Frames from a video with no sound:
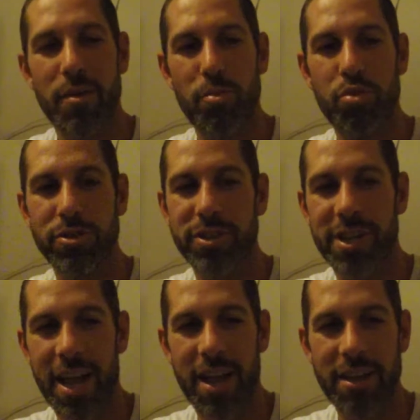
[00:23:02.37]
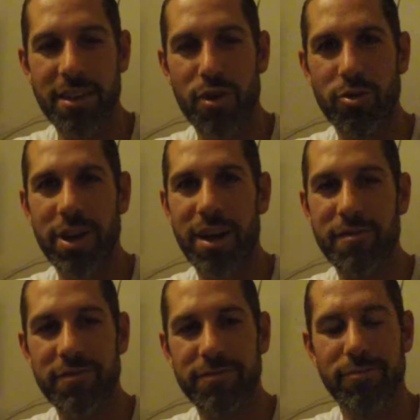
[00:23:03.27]
puts it at, you know, kind
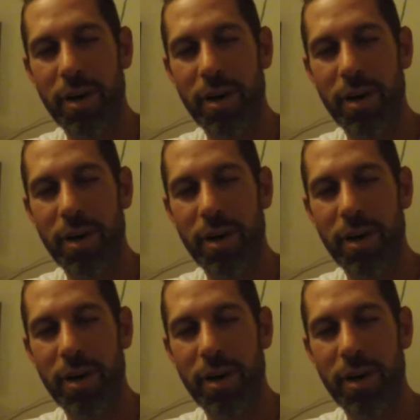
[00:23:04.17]
of, well, and